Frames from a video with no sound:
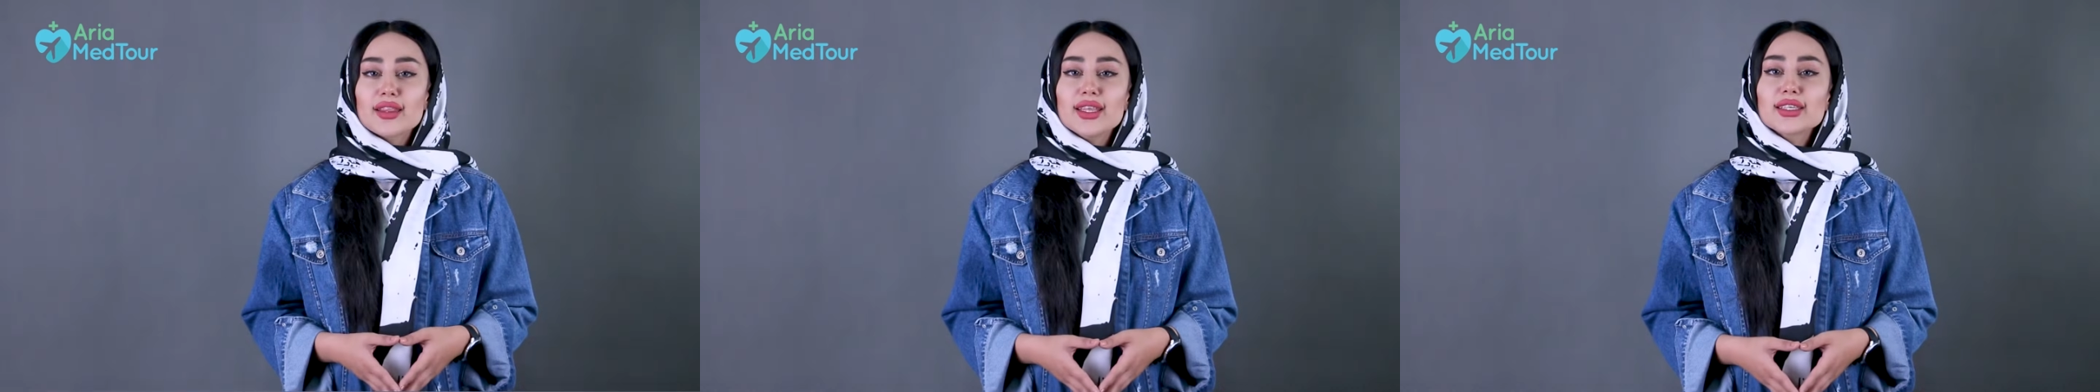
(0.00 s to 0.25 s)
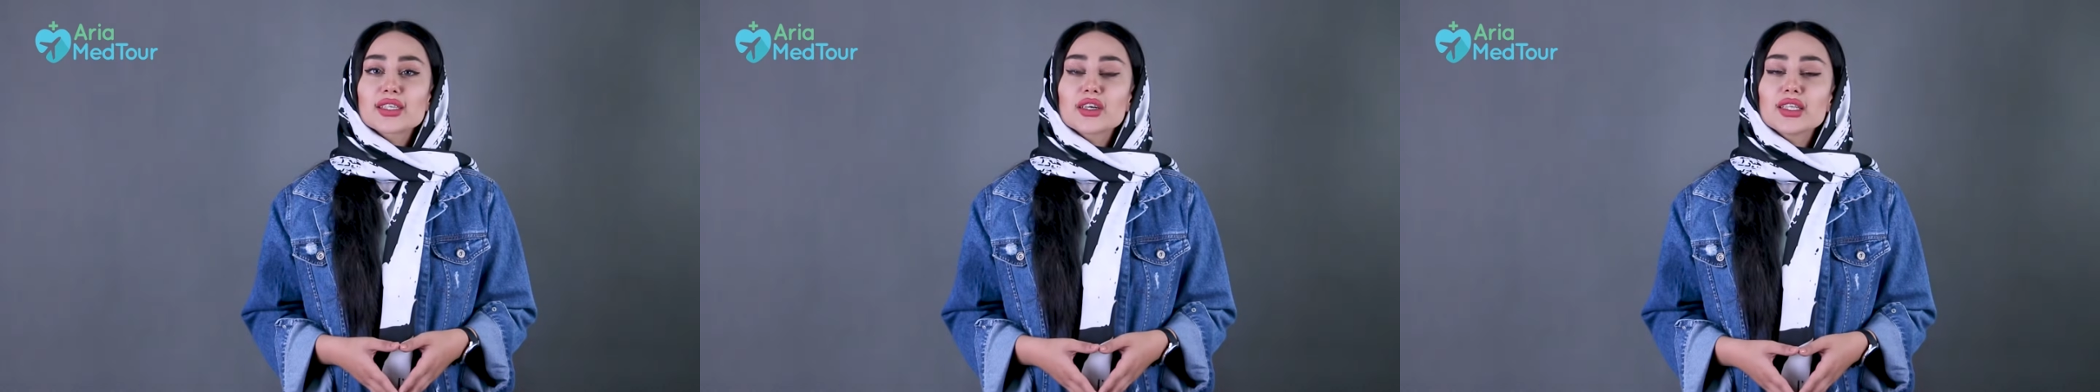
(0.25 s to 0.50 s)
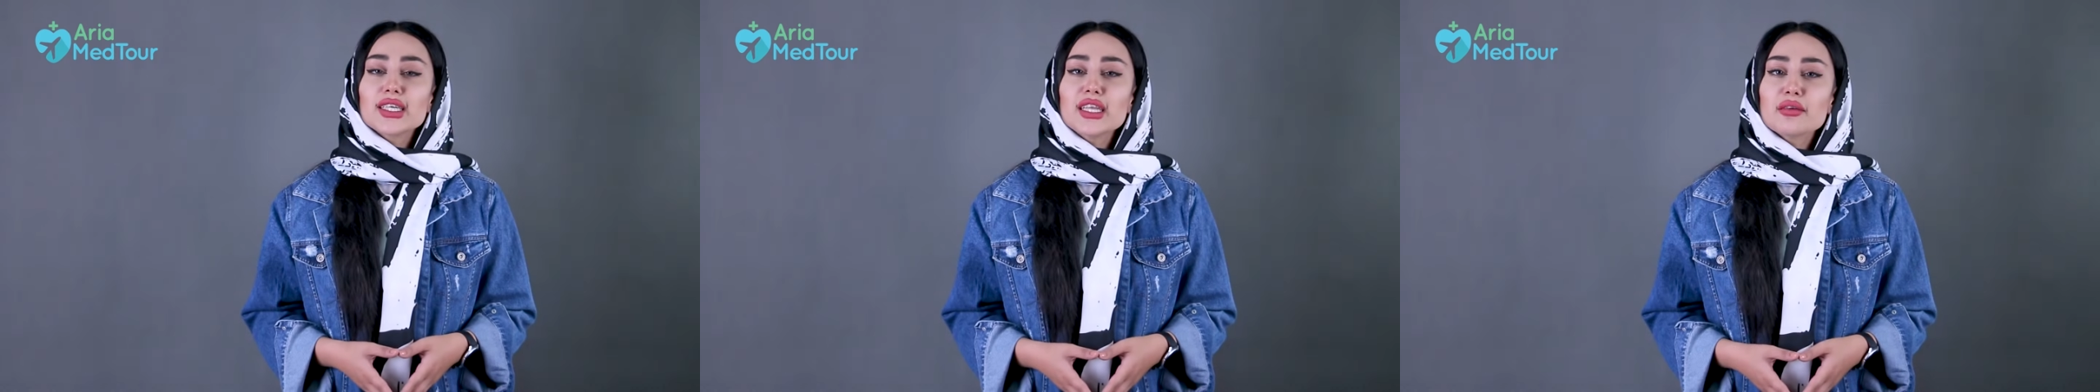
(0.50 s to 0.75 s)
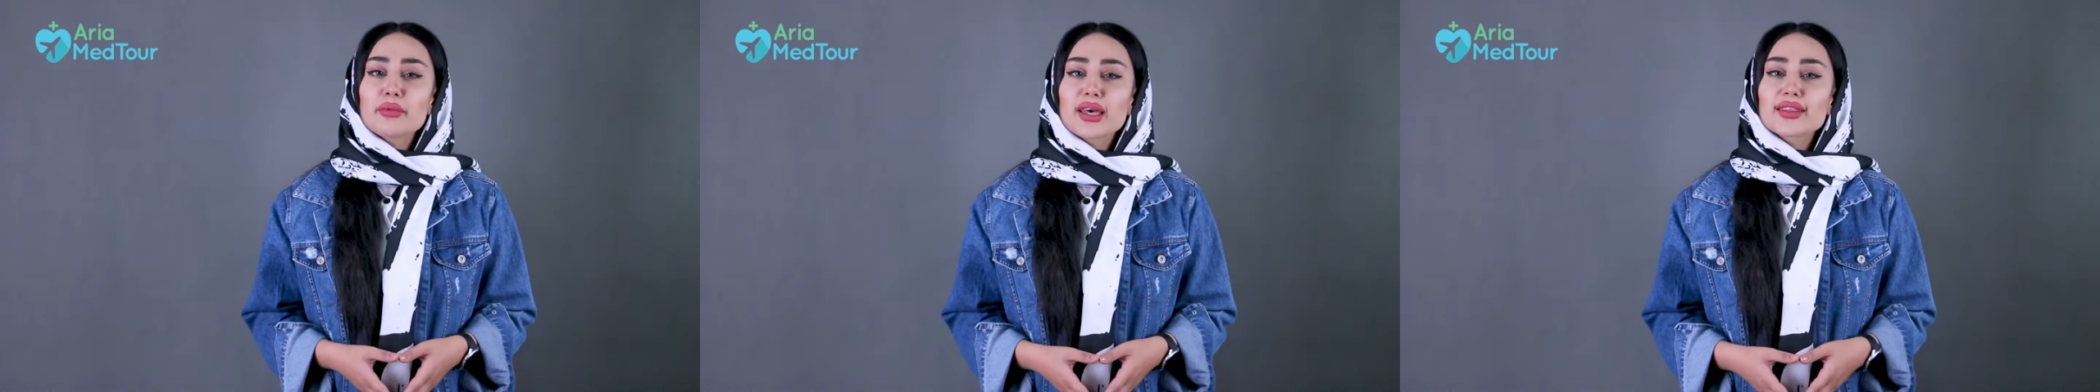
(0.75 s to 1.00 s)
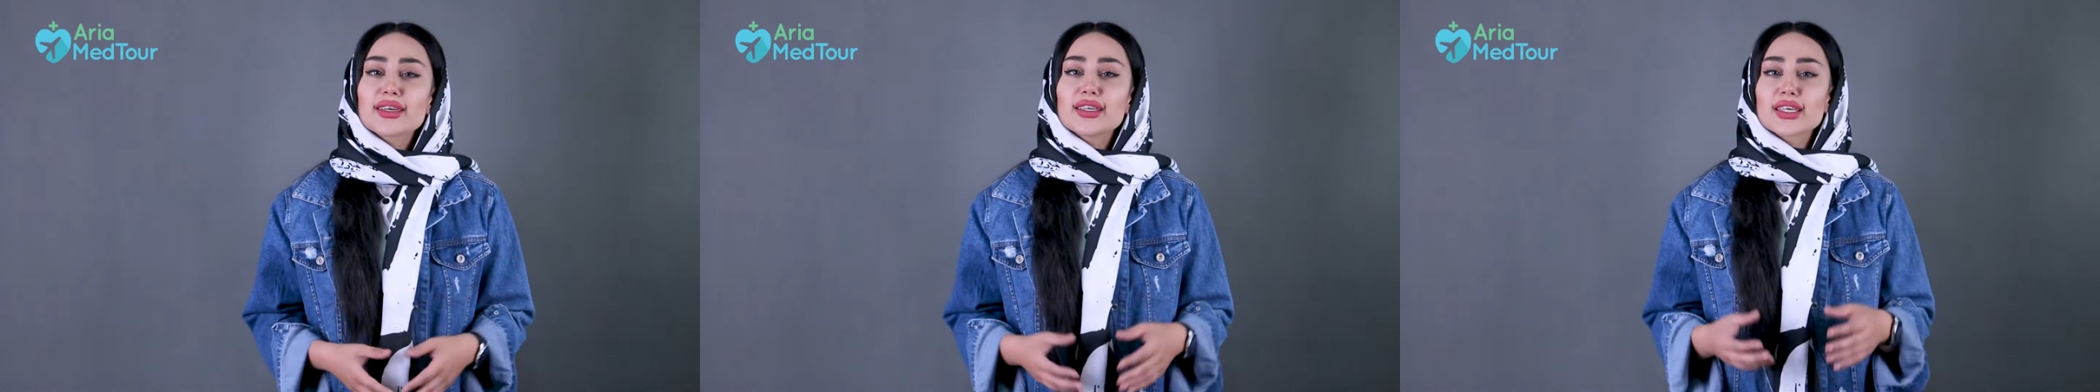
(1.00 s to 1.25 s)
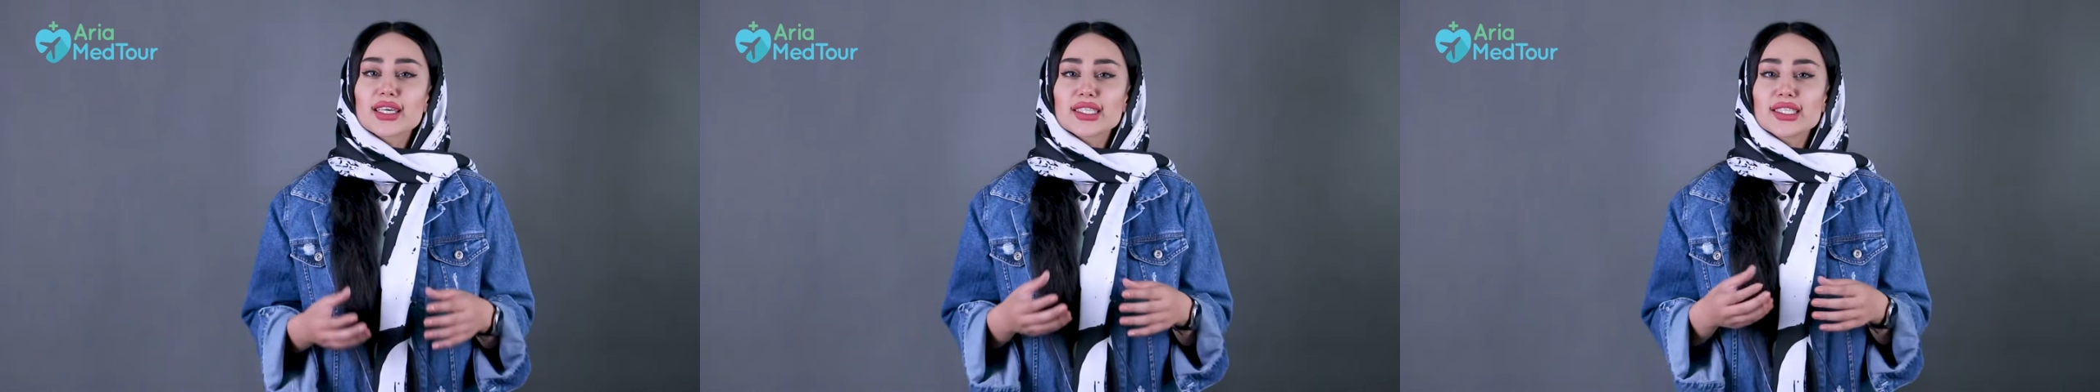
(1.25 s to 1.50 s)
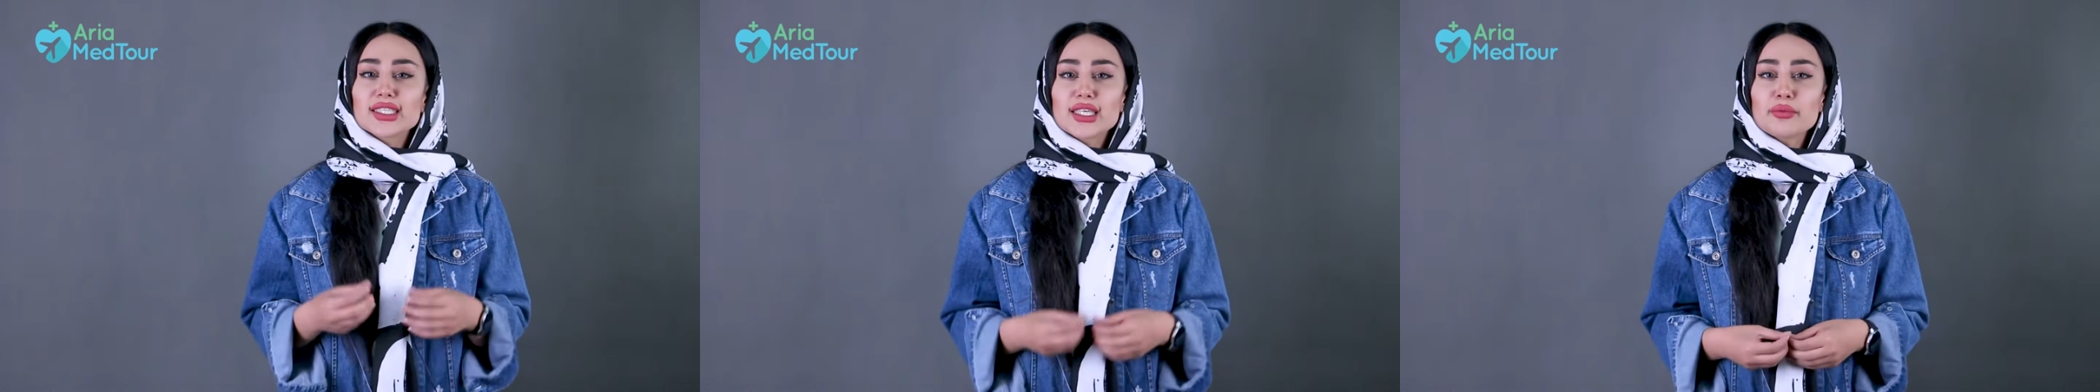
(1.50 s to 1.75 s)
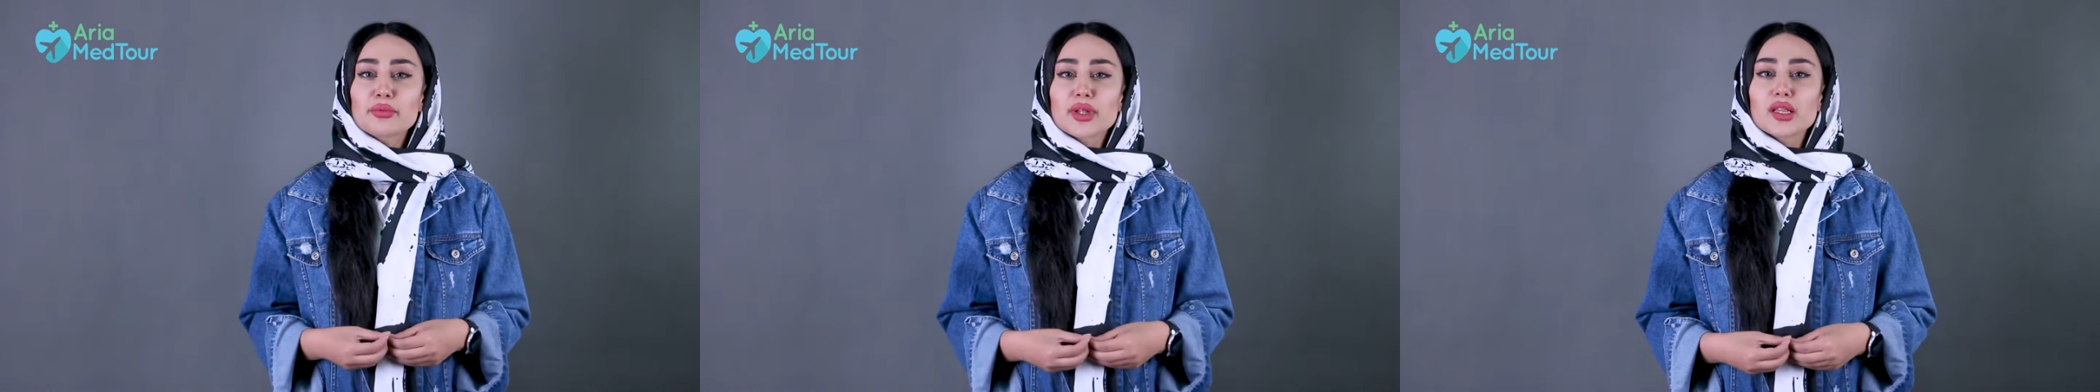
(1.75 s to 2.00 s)
This cleaning method is
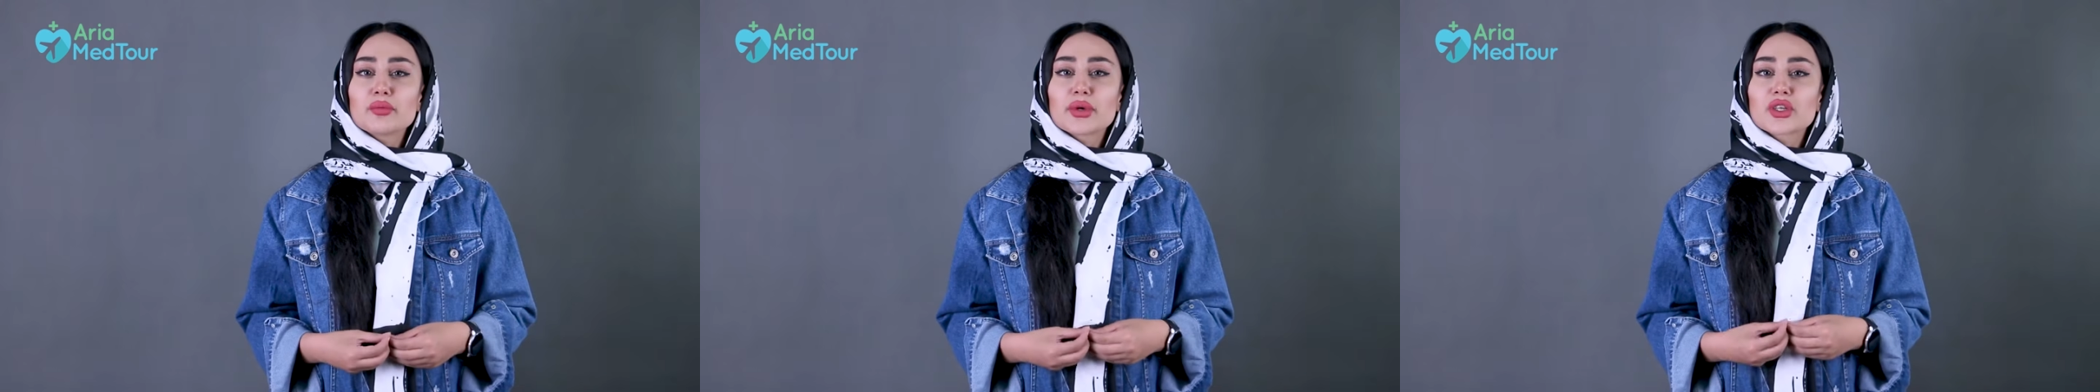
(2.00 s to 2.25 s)
simple